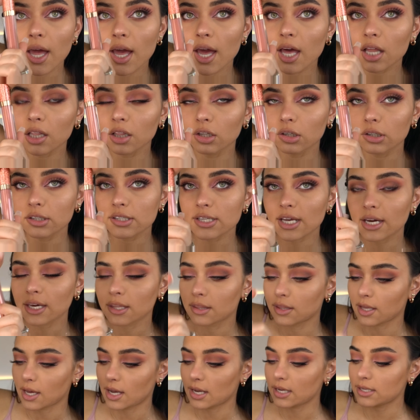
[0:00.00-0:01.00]
It looks
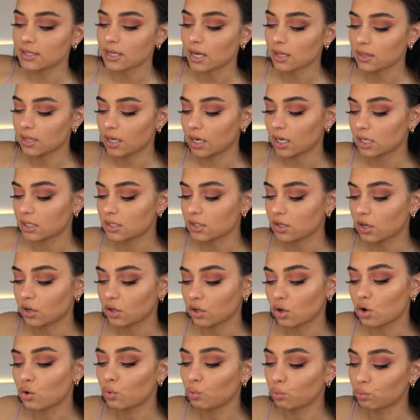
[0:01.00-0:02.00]
like this. I think it's going
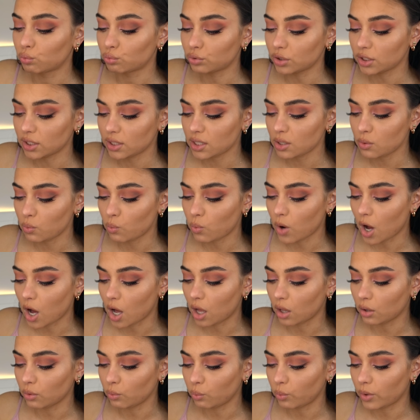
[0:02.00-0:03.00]
to go really
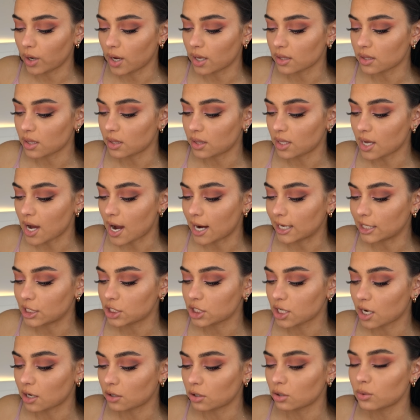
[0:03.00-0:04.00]
well with the
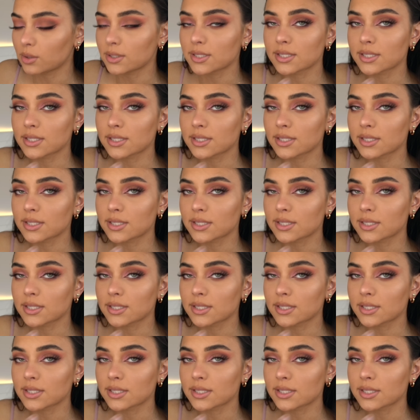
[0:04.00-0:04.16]
eyeshadow.